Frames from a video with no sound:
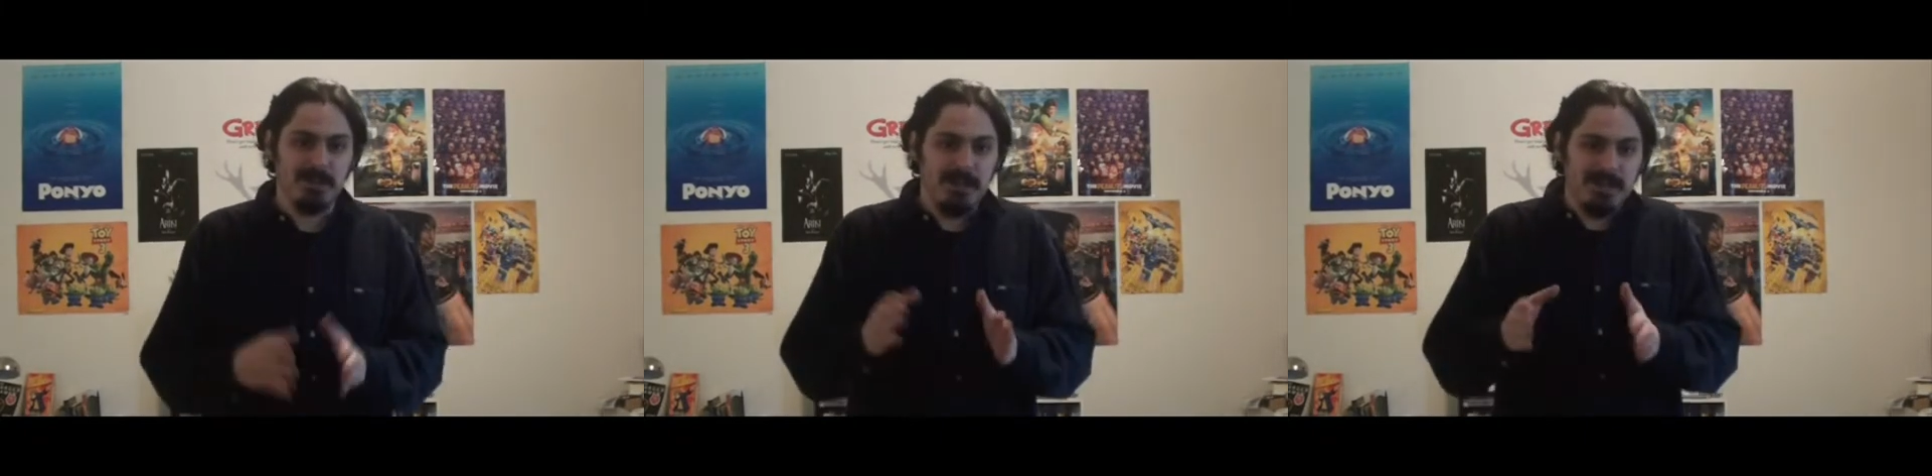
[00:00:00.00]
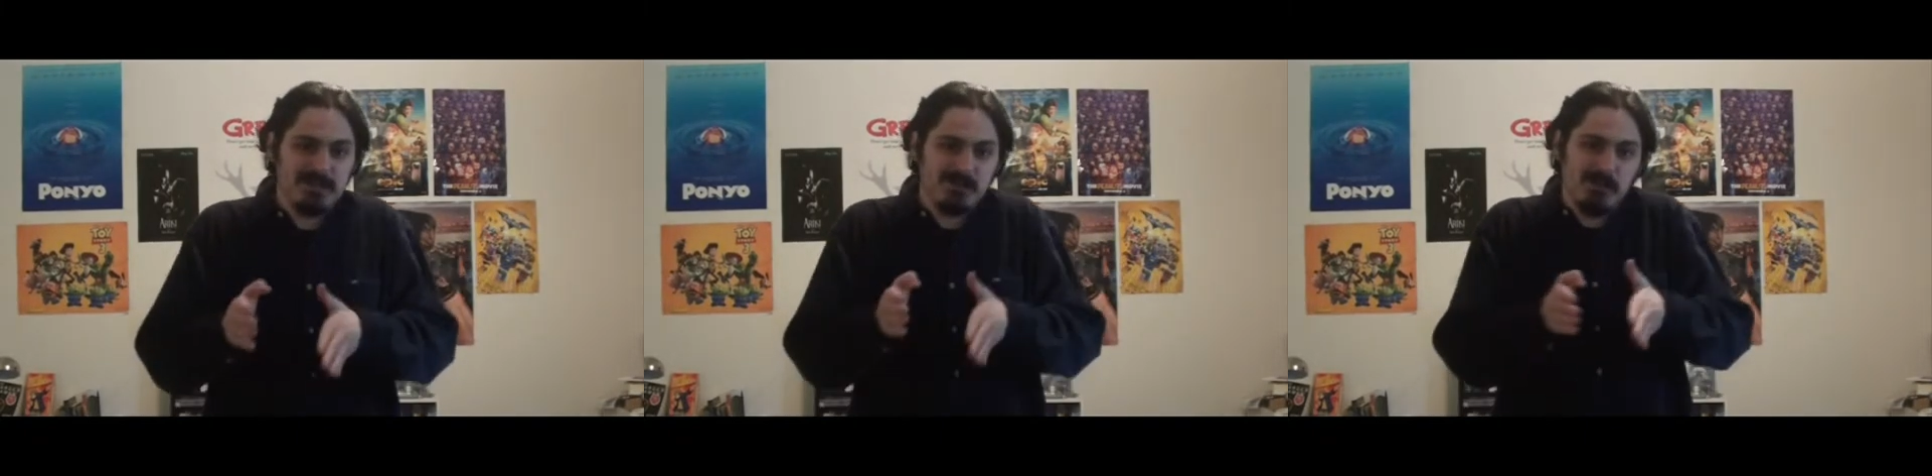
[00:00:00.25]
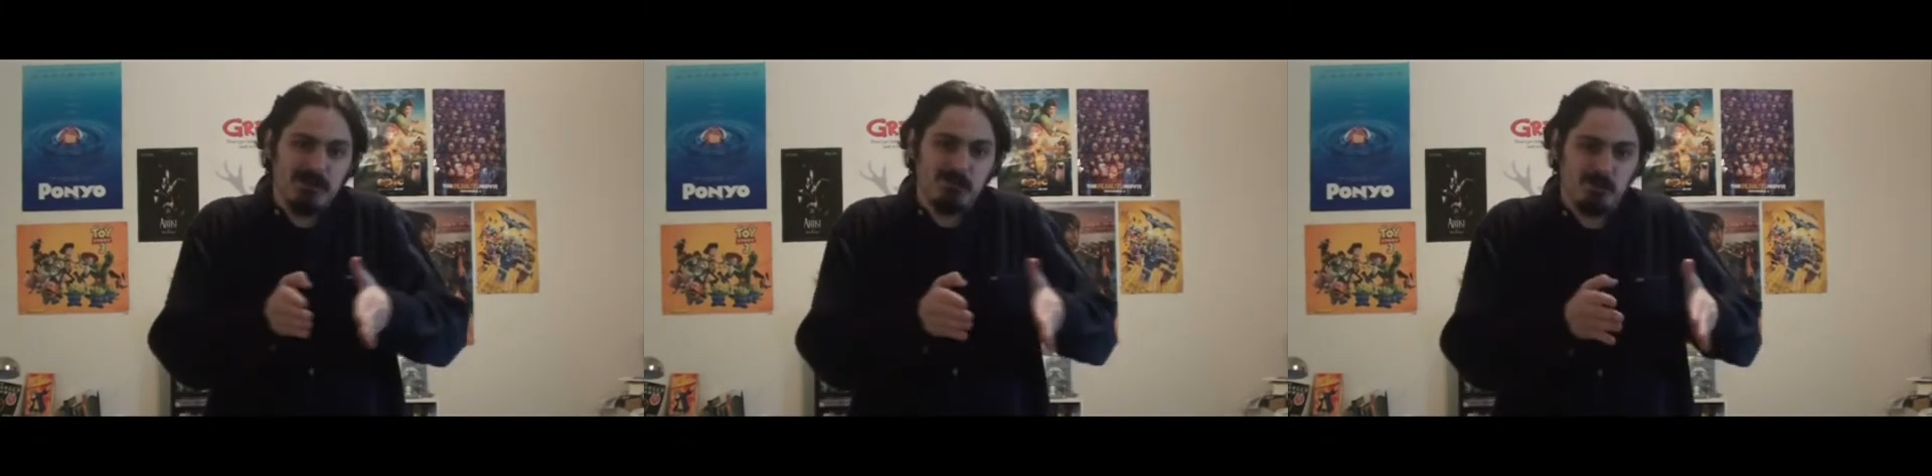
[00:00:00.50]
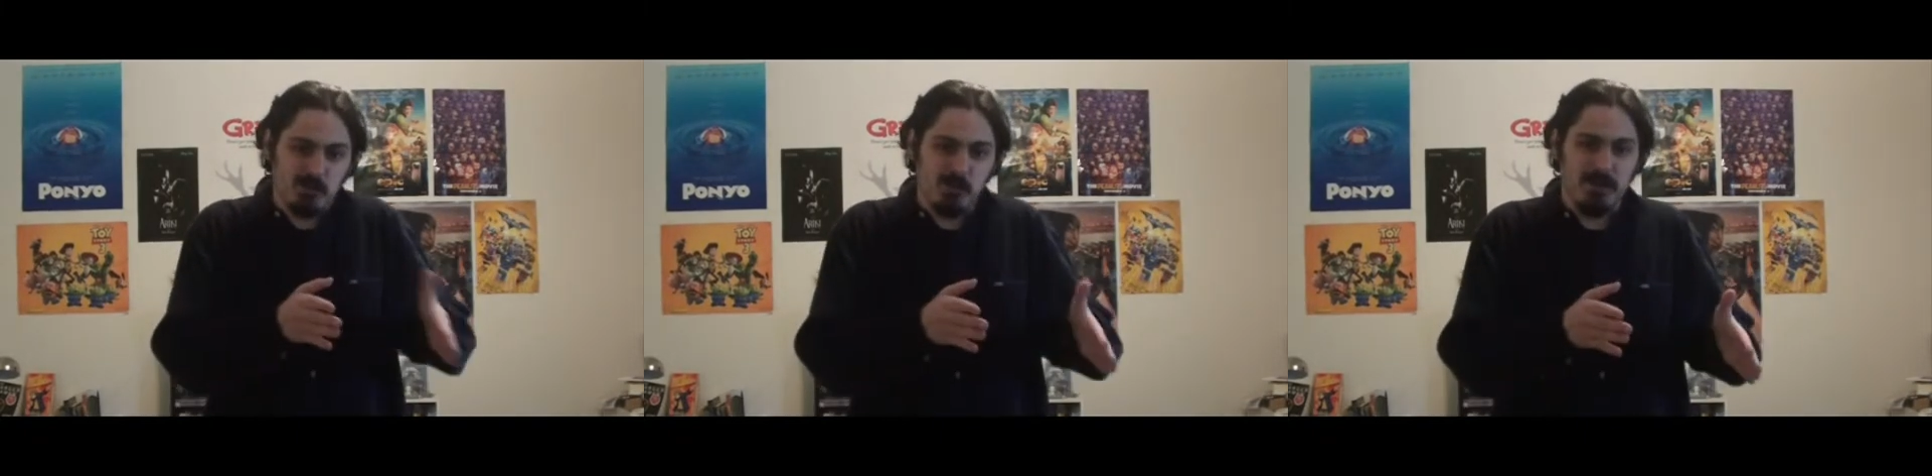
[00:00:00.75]
and that is
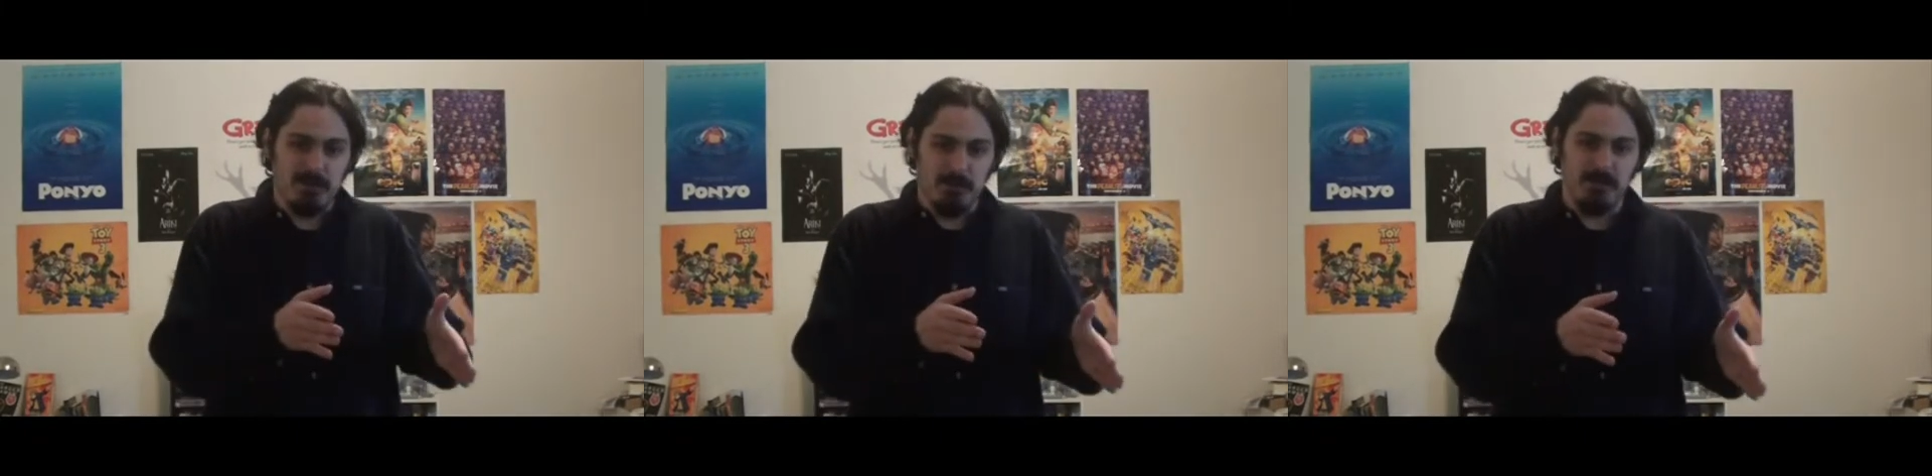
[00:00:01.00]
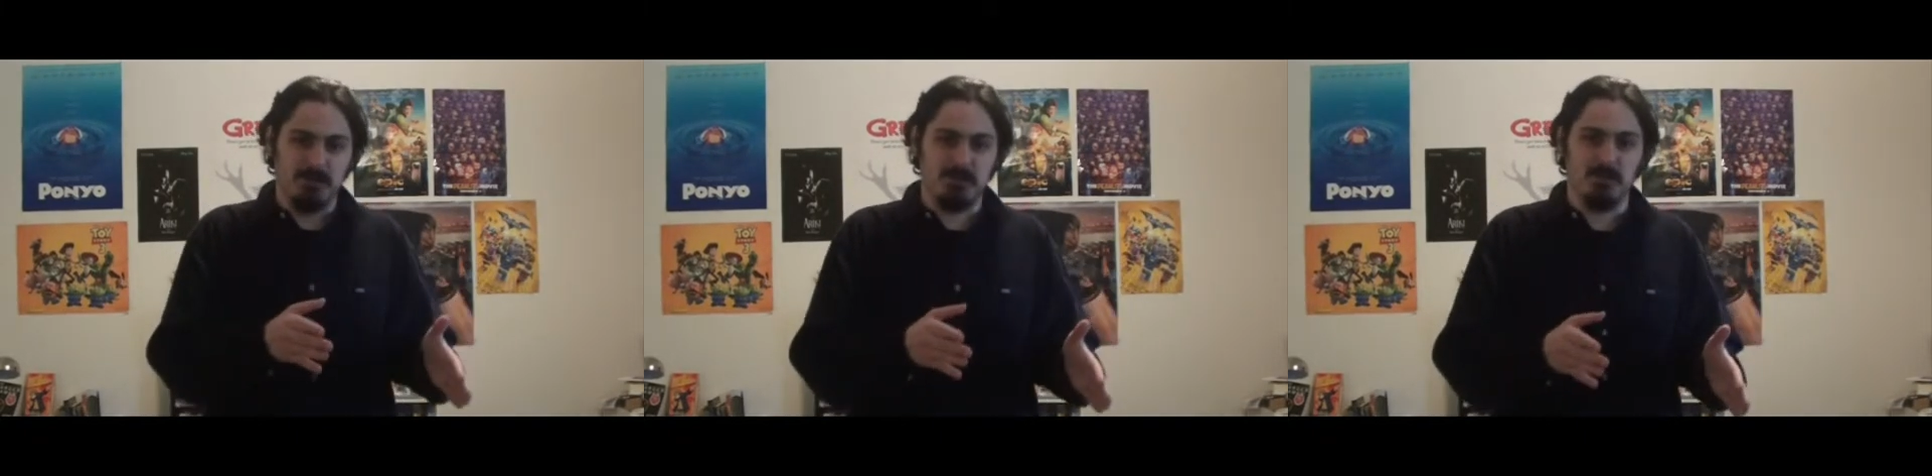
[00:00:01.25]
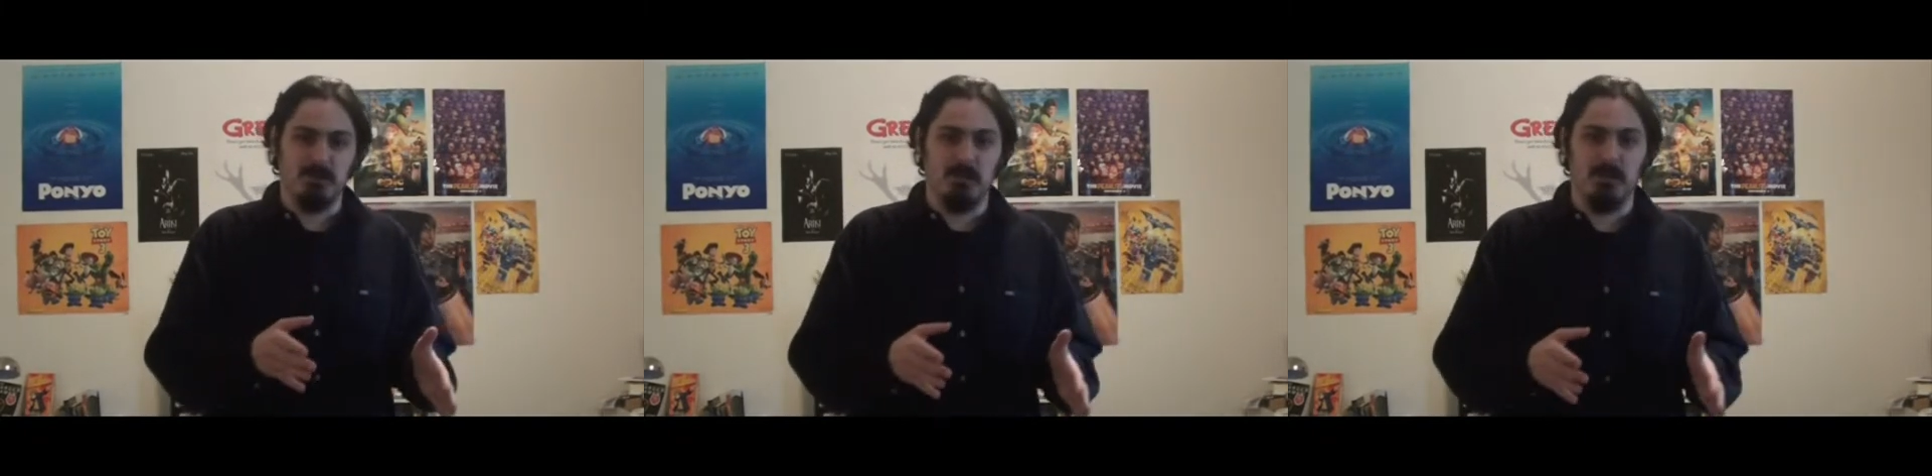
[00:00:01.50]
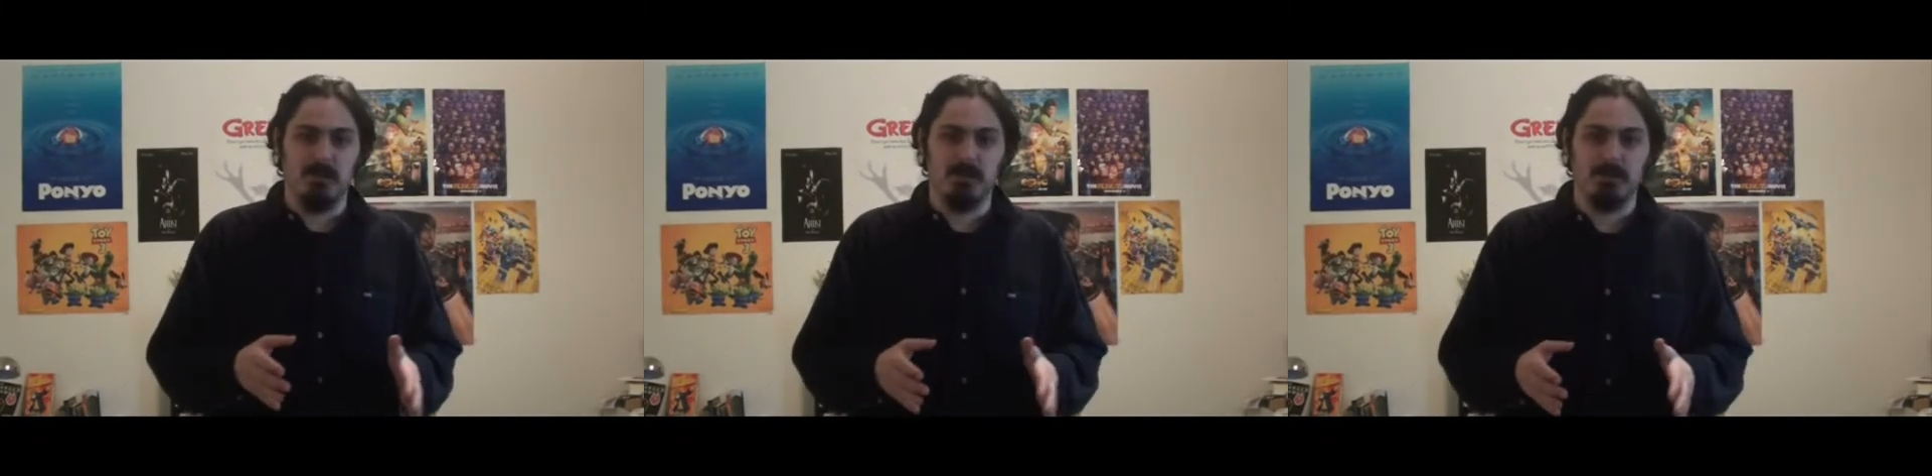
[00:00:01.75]
about 20 minutes too
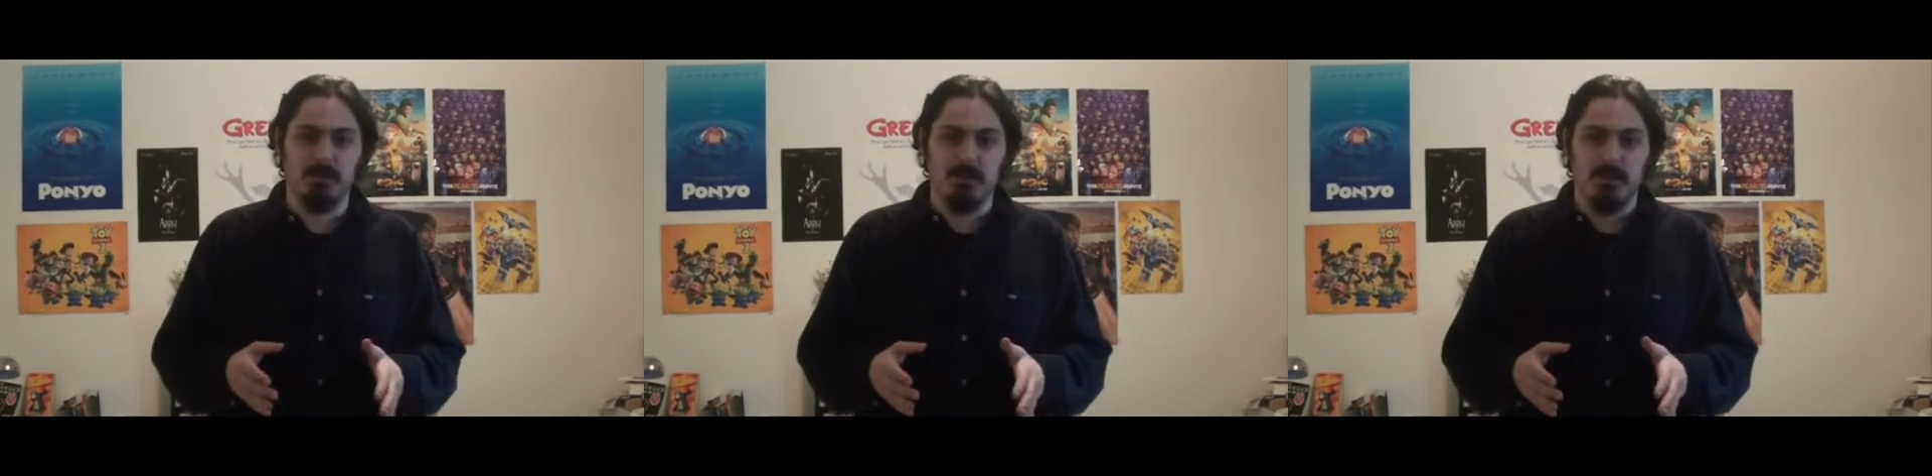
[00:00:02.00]
long.